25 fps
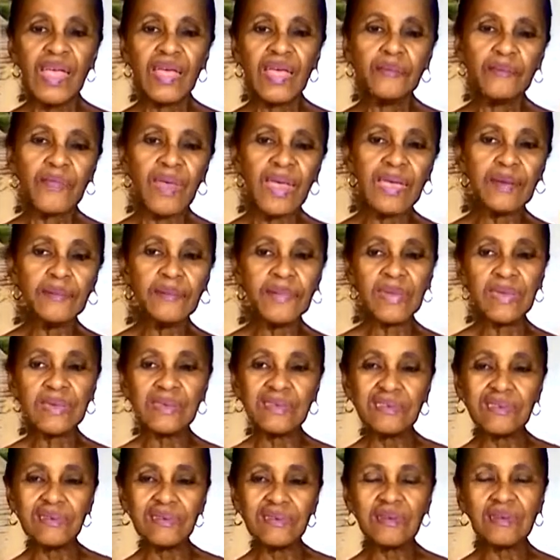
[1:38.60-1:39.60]
and
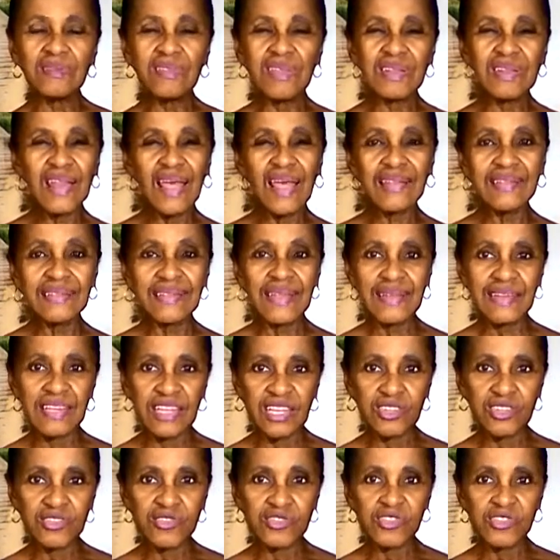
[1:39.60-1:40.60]
maybe they're not that
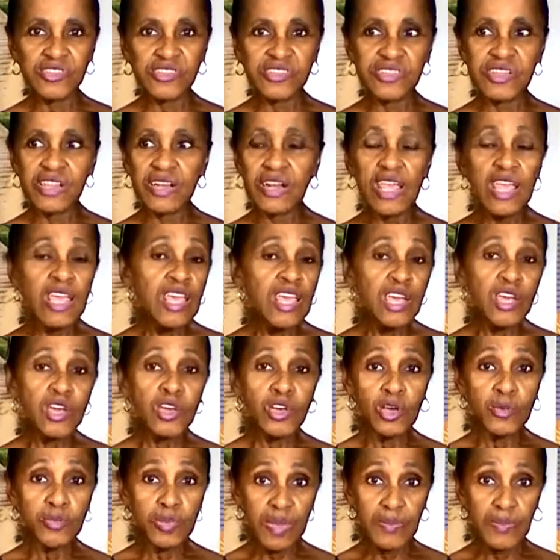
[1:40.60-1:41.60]
interested, it
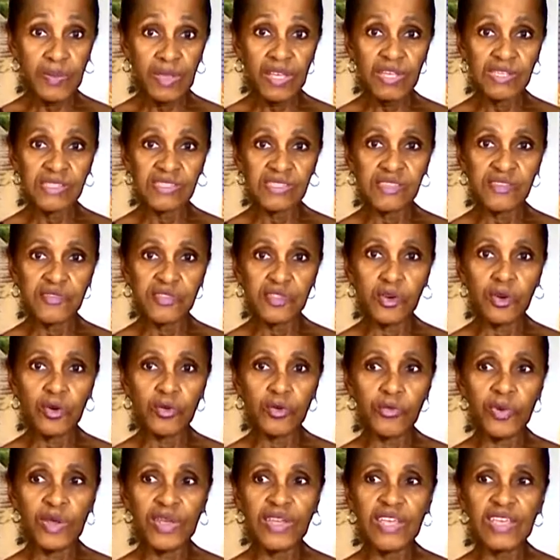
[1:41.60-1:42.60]
could be because of the
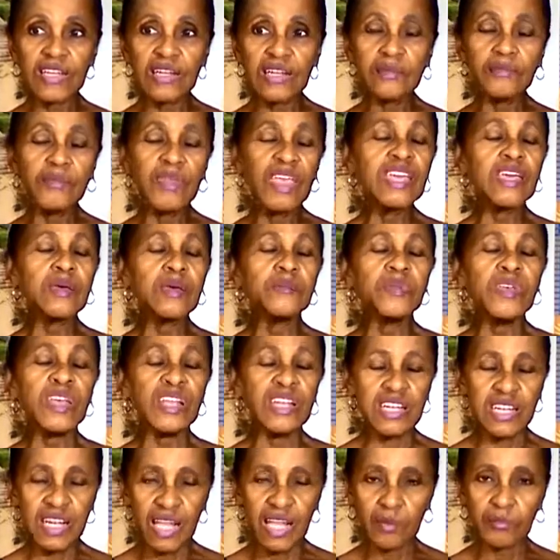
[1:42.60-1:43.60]
curriculum. It could be
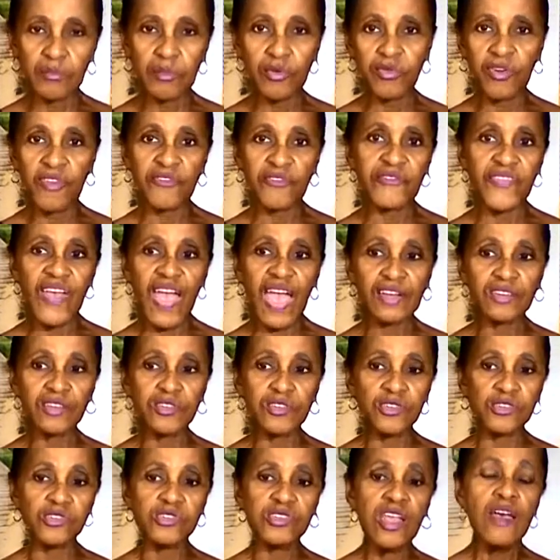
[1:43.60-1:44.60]
a number of
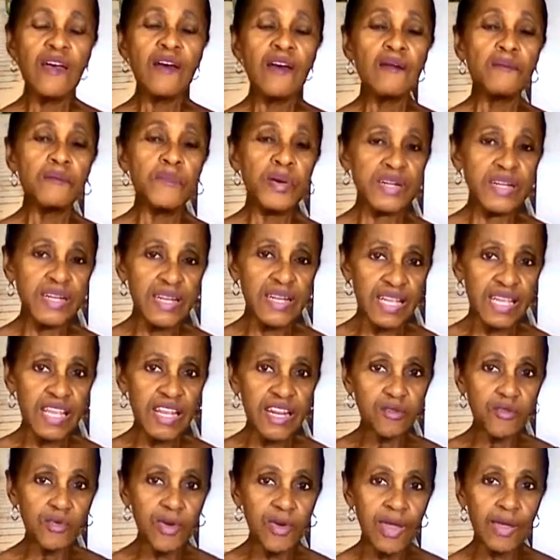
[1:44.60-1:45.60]
factors. But at
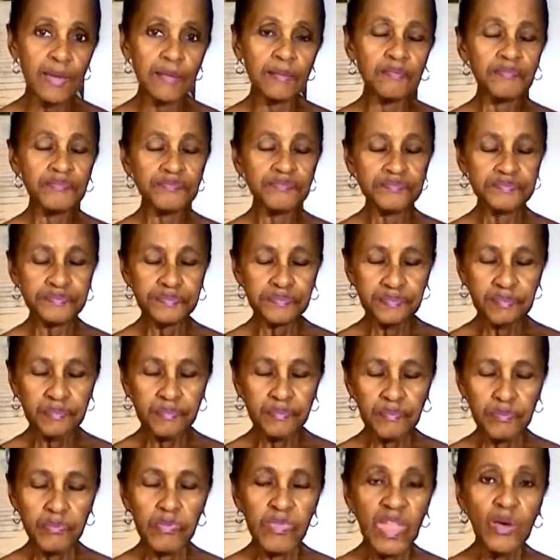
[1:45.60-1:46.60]
any rate,
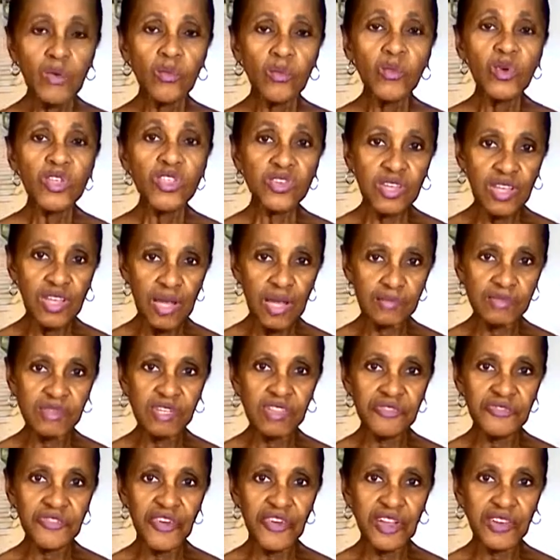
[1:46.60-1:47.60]
when you come to
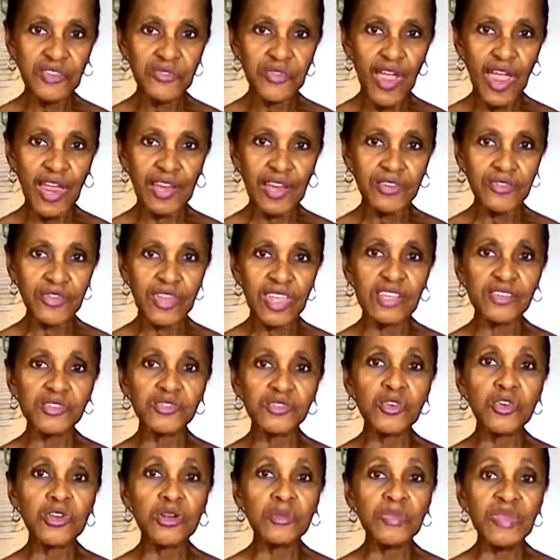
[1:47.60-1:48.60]
the Fun Factory, it's
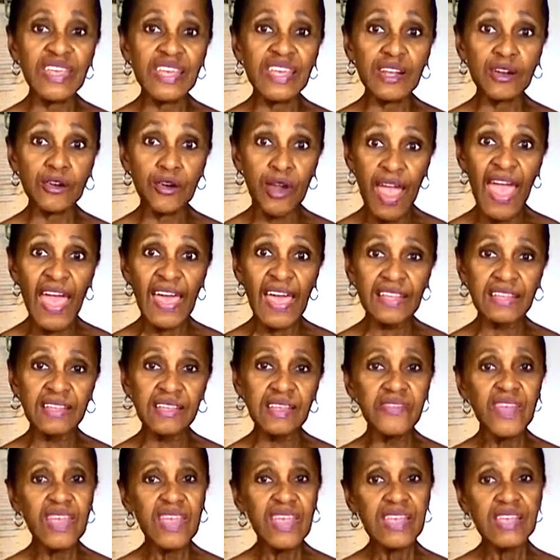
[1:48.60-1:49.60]
going to be
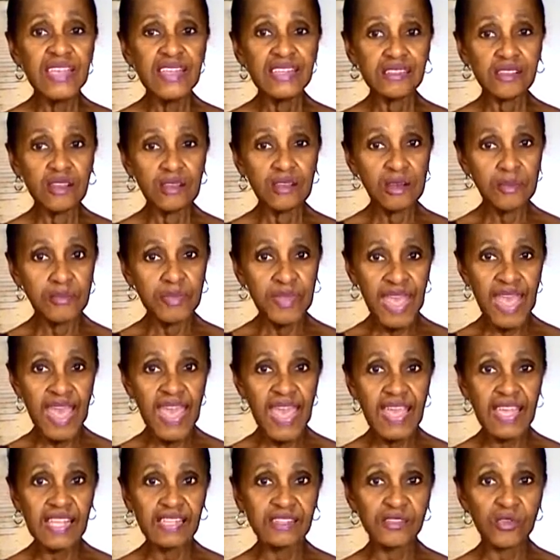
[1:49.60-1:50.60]
interactive, it's going to be
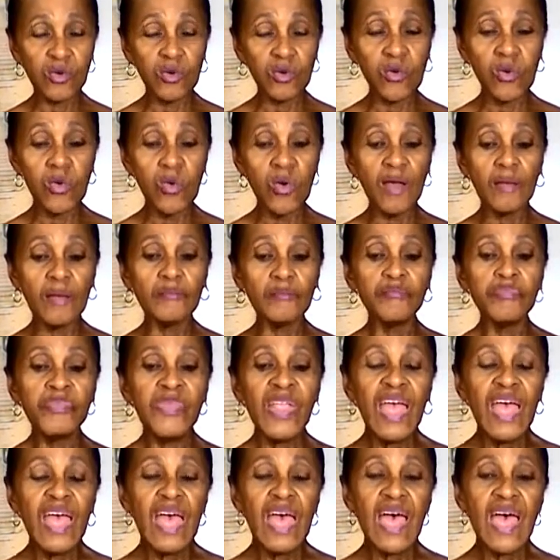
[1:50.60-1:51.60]
hands-on,
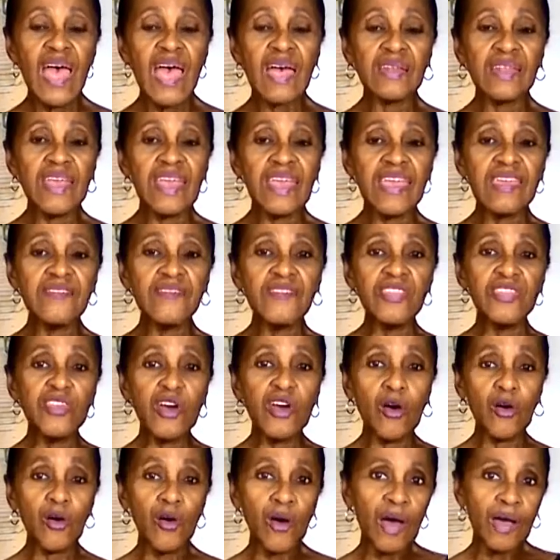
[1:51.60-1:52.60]
and even
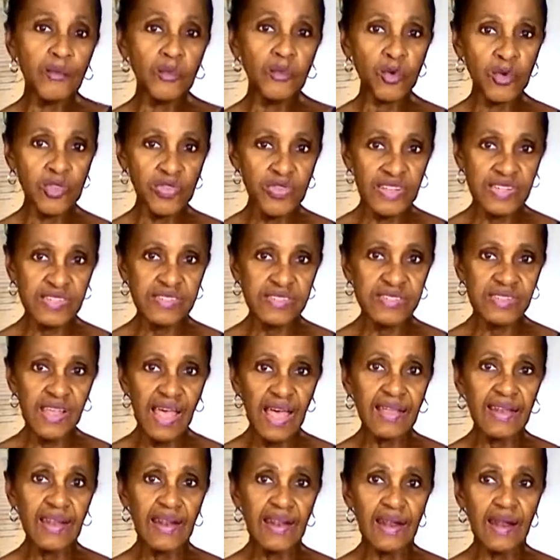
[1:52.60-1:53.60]
though I'm on this
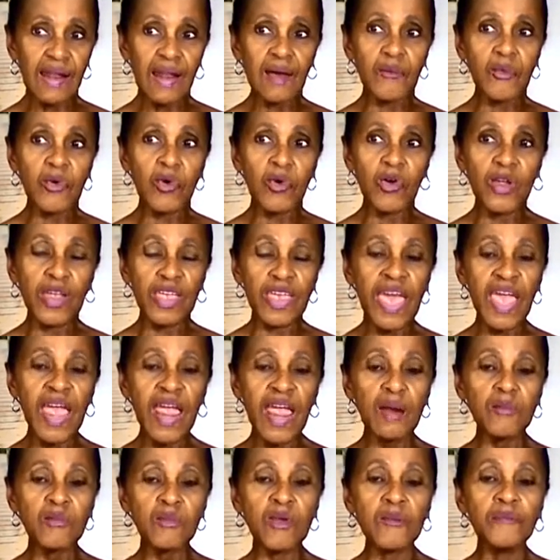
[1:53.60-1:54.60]
side and I'm on
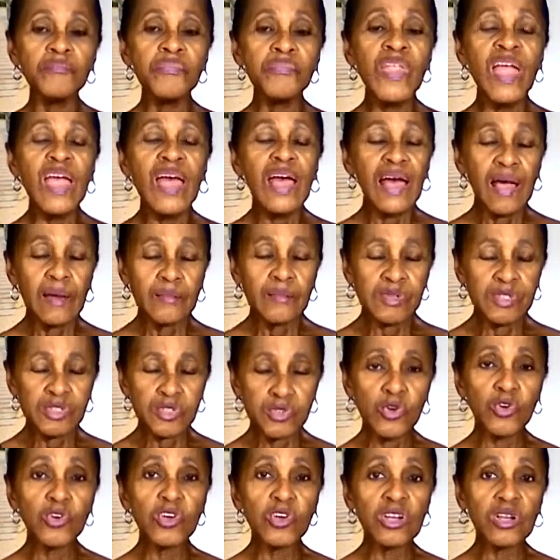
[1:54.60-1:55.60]
camera, I'm
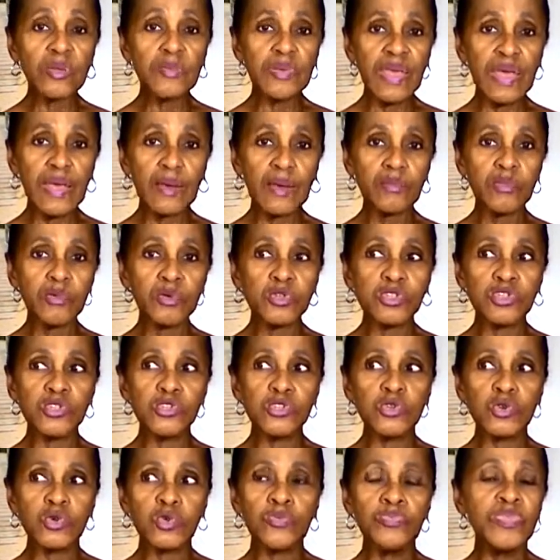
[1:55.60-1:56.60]
still going to be able
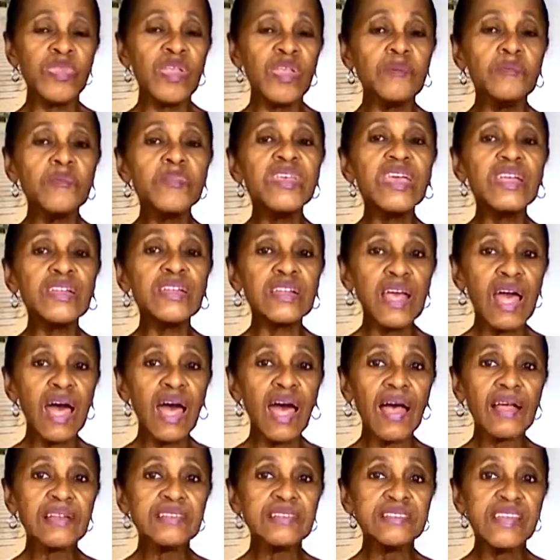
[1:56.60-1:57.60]
to be in
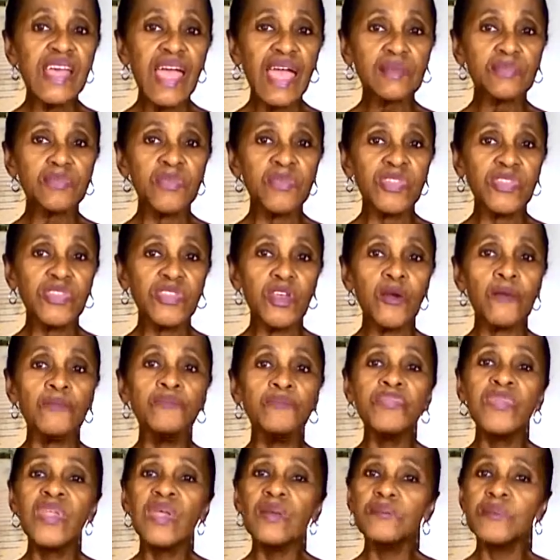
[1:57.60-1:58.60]
contact with you
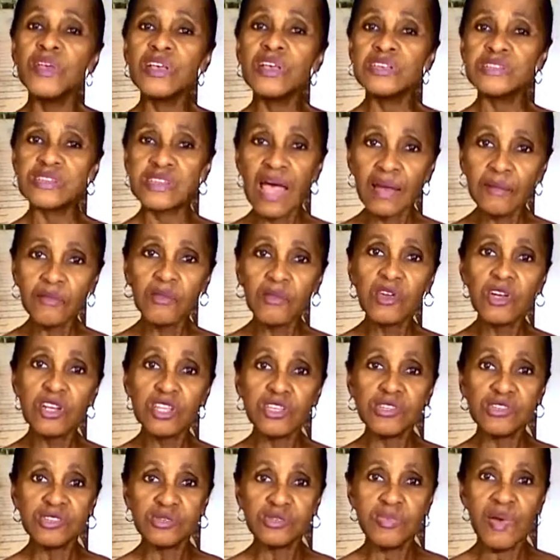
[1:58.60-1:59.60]
because I'm going to
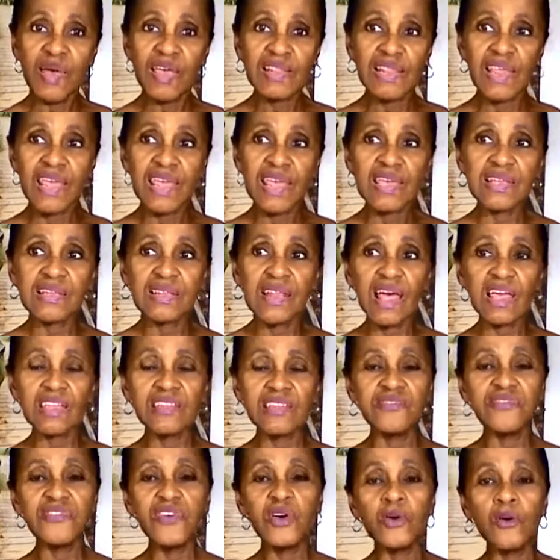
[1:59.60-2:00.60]
use my
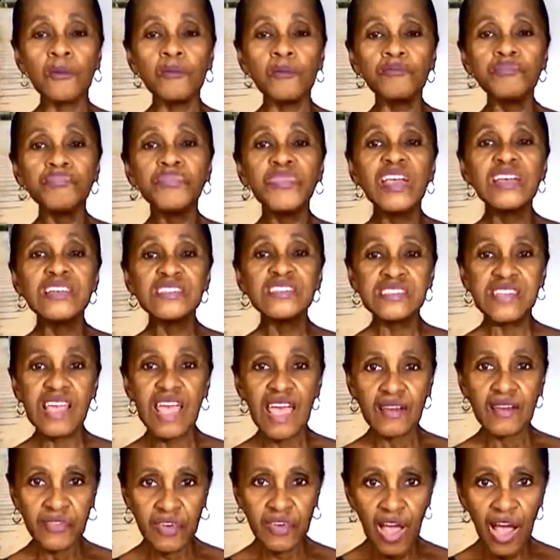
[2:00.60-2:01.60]
landline phone to
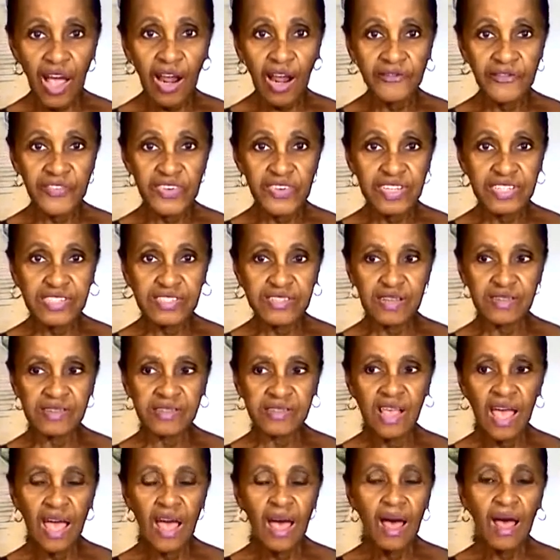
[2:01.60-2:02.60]
have conferences.